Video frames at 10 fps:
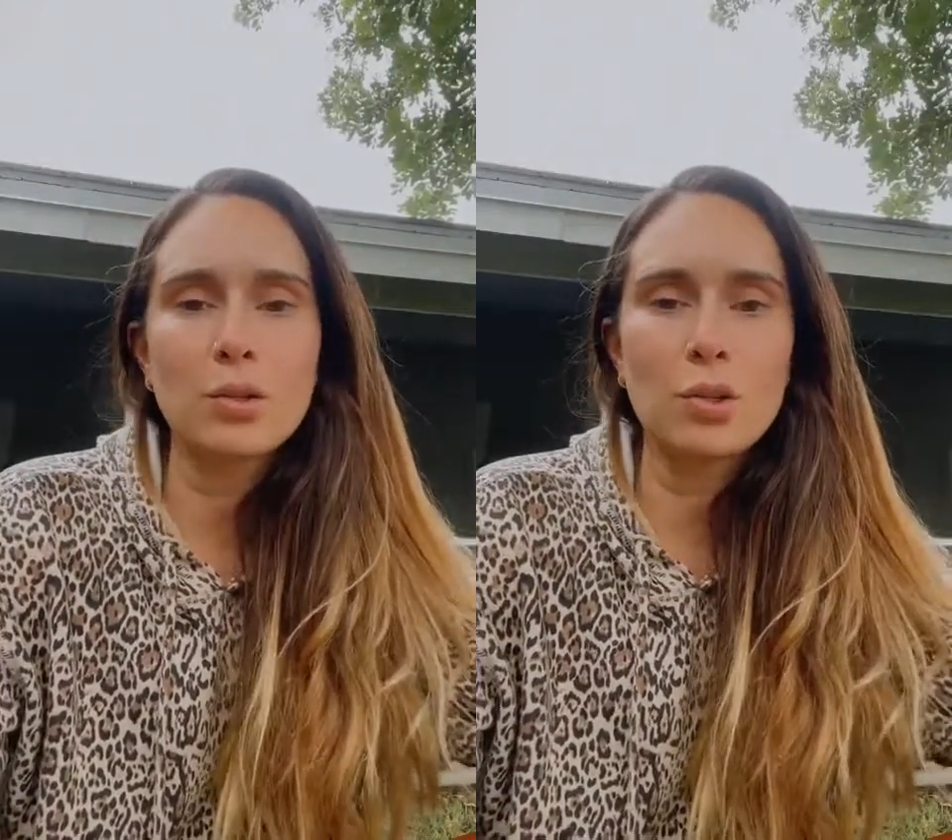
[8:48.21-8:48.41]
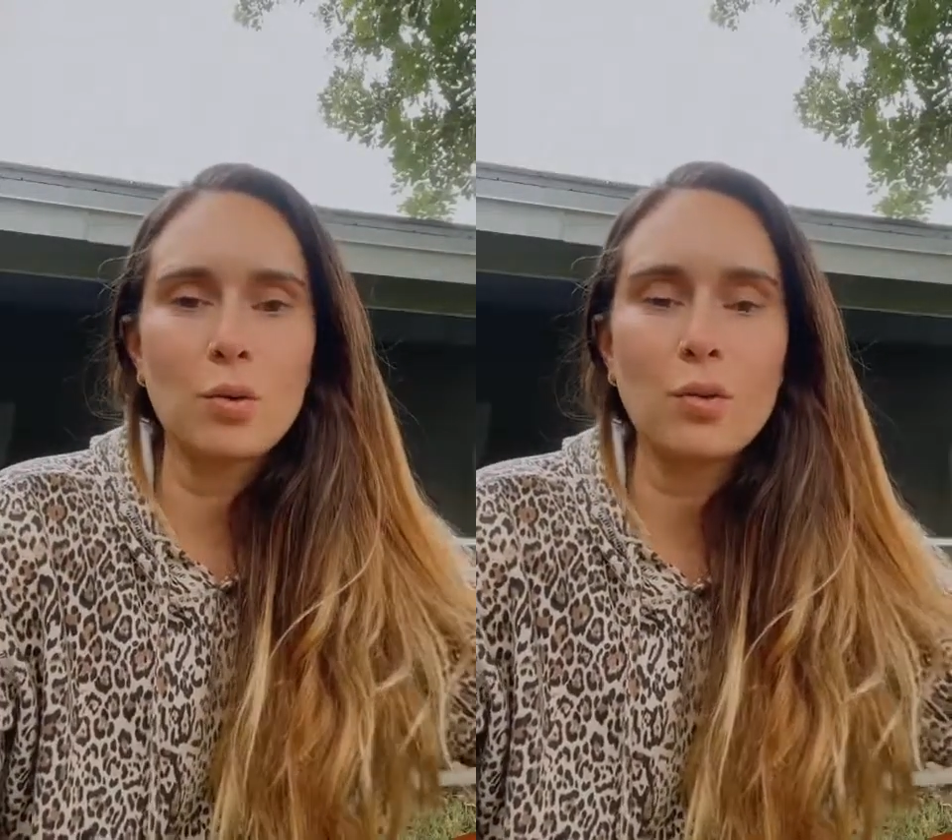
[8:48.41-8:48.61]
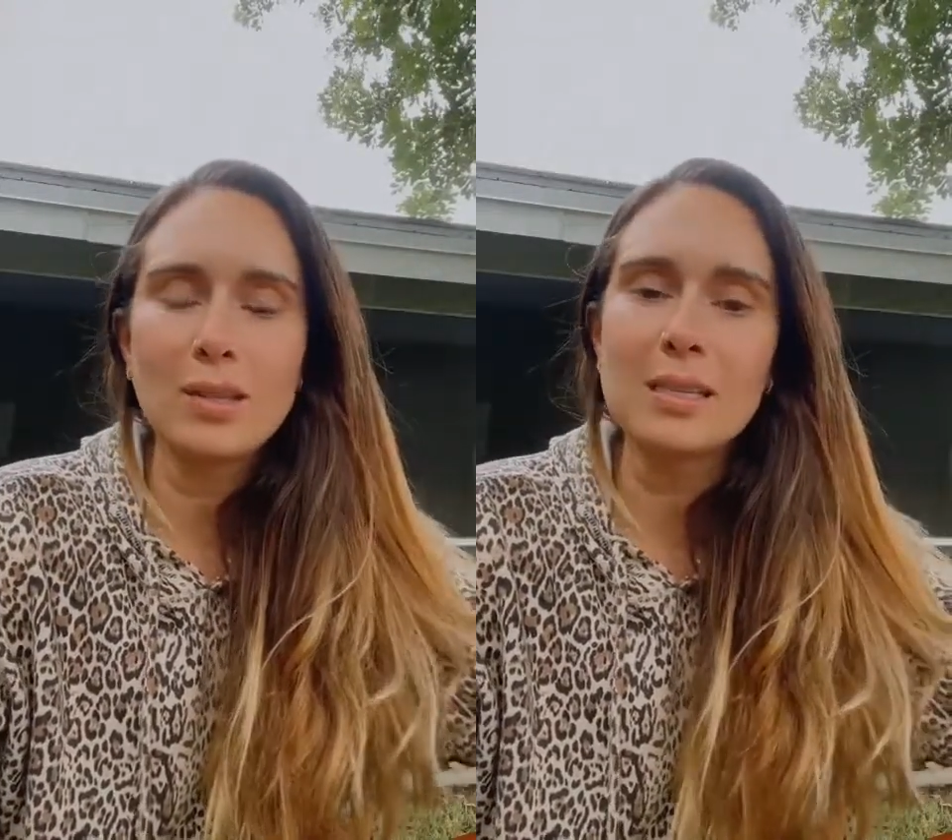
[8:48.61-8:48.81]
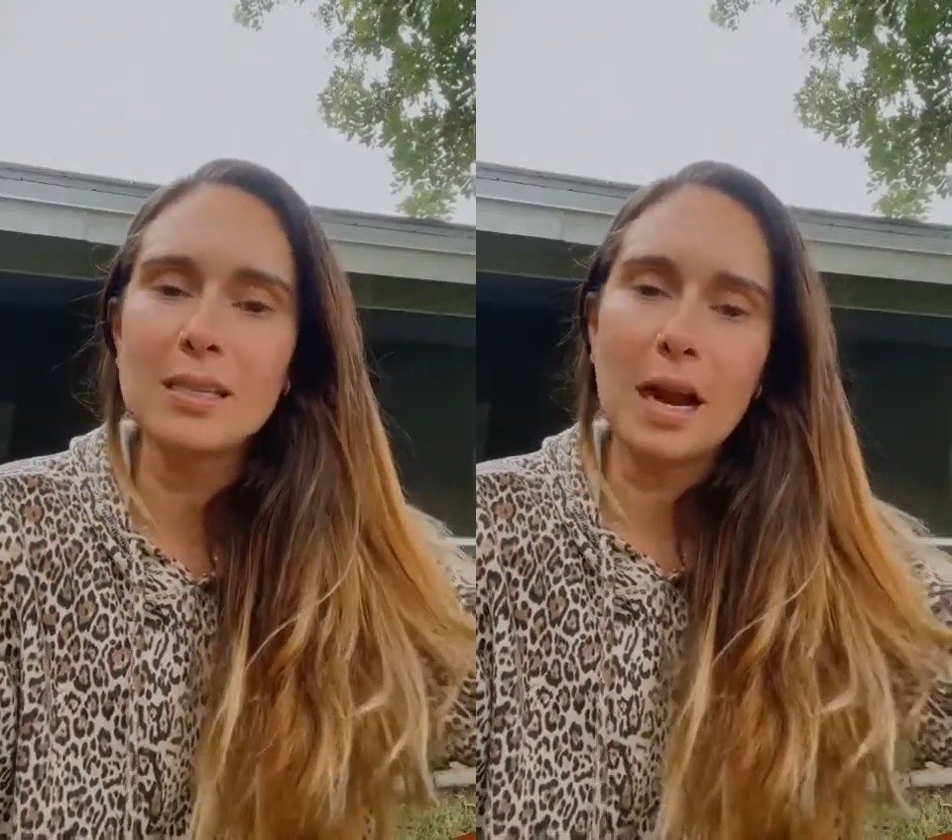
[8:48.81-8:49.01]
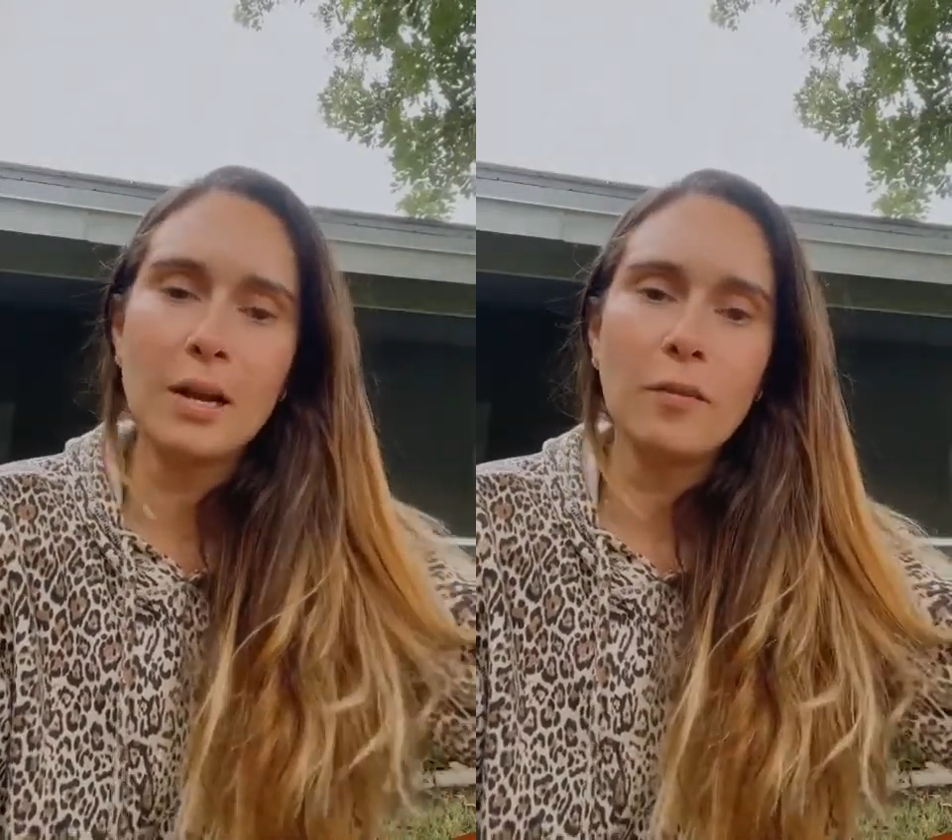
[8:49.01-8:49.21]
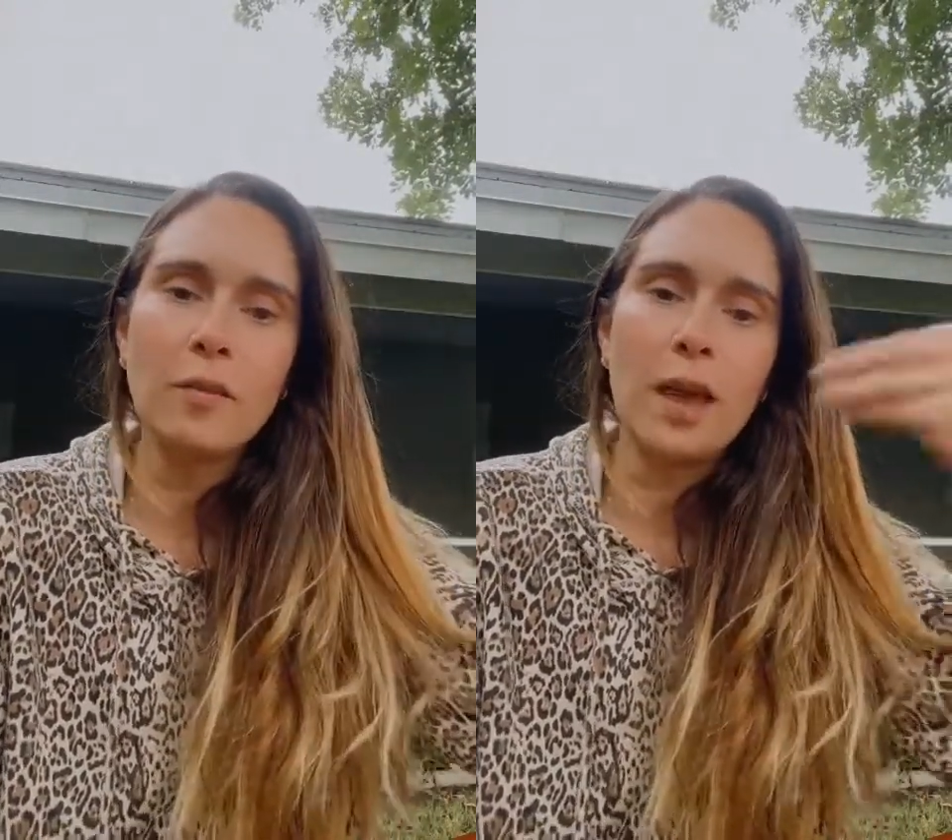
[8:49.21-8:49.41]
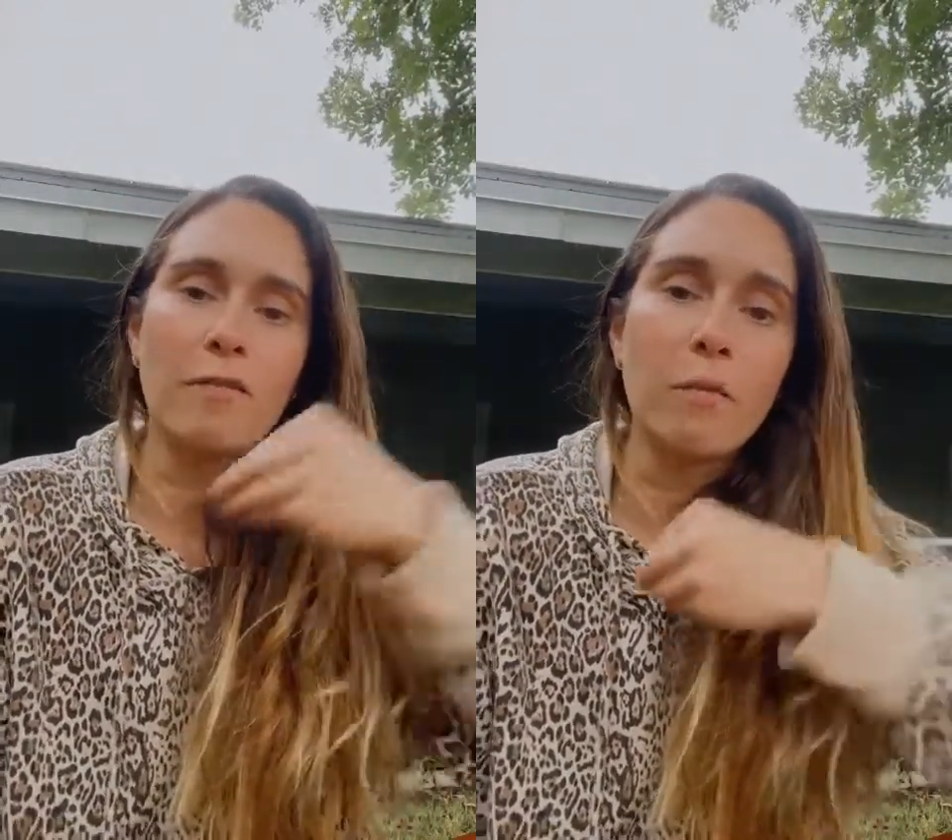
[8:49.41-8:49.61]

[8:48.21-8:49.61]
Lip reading: to the design of life